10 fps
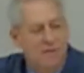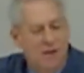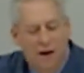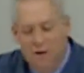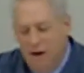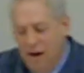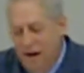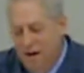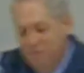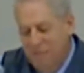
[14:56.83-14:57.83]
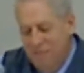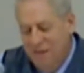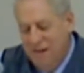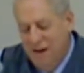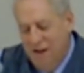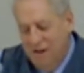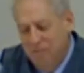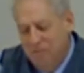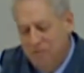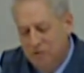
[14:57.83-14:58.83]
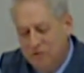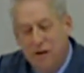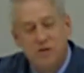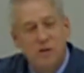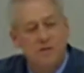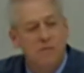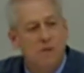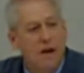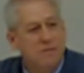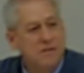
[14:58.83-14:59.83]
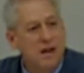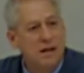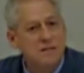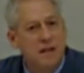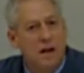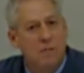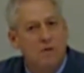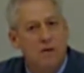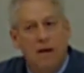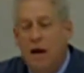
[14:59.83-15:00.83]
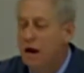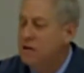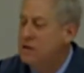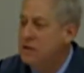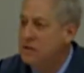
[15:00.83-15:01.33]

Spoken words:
So first question. emphasize that I'm a psychologist,